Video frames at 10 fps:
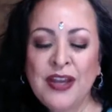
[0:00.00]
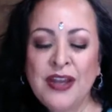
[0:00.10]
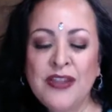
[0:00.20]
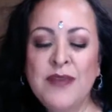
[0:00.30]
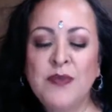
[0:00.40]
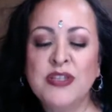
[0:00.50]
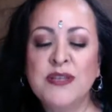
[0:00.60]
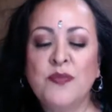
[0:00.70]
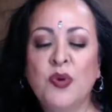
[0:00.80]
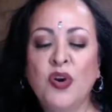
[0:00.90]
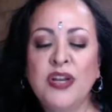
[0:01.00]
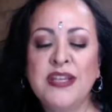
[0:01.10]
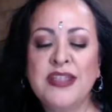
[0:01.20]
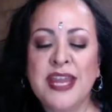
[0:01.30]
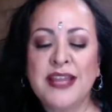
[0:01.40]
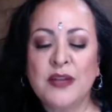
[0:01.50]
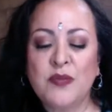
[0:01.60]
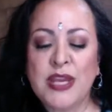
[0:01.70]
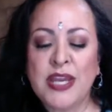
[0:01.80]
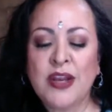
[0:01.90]
The most important thing that
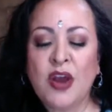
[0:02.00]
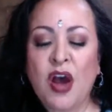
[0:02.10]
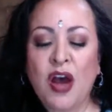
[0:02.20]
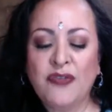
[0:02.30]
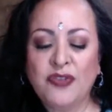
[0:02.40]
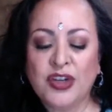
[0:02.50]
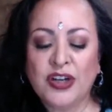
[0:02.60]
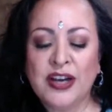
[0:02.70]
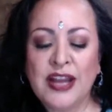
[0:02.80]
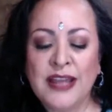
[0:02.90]
we can offer